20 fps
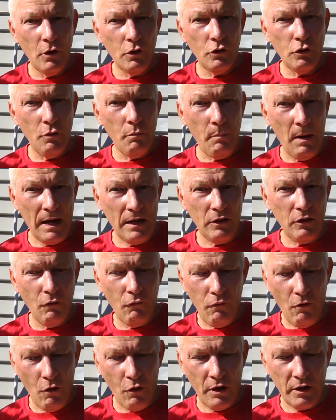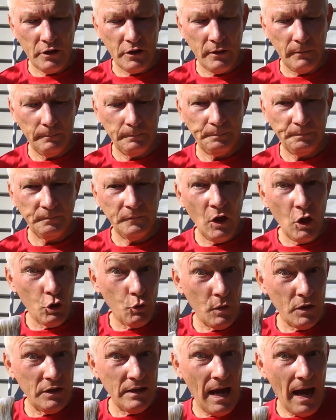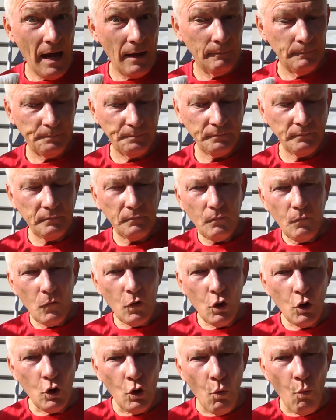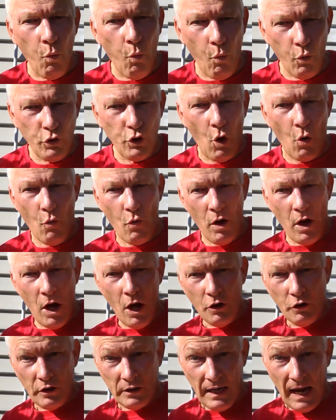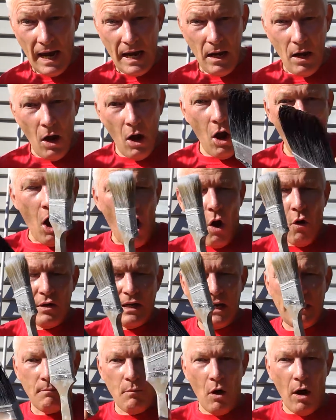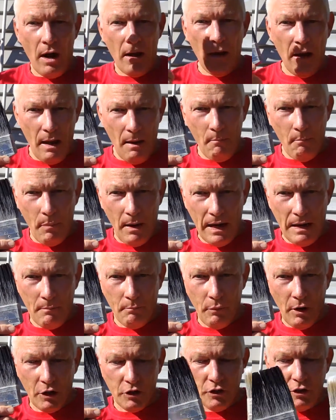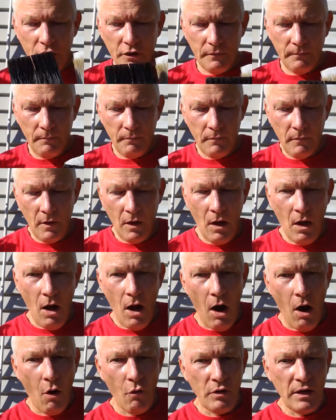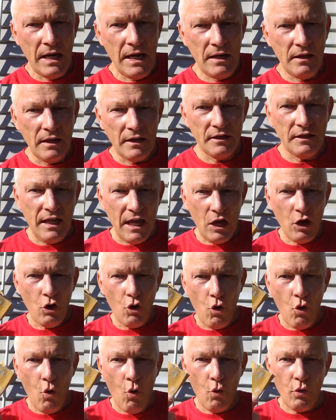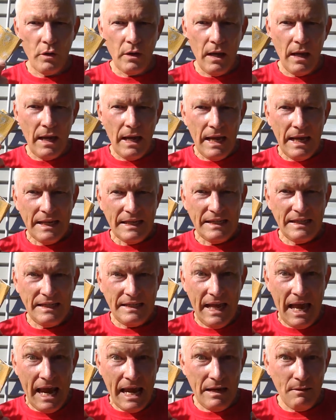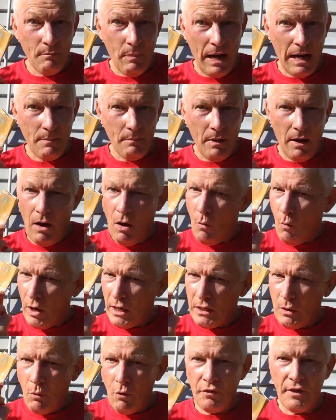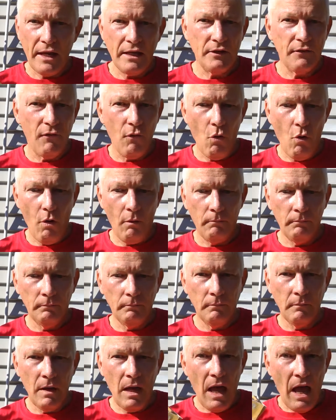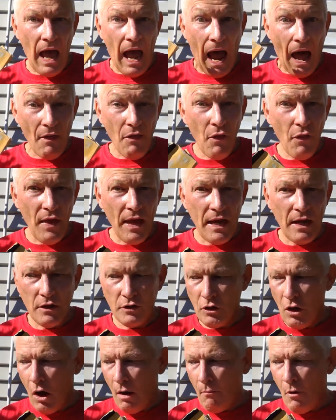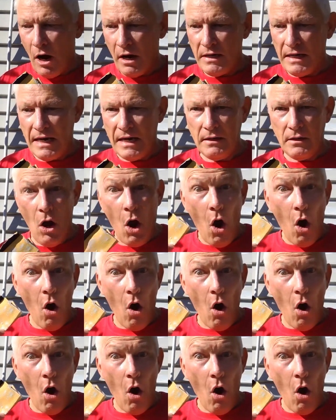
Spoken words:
to paint the rockets. Should we start? So today I'll need my paintbrushes. I'll need this thing called sandpaper. I wonder what that's for. Other things I might need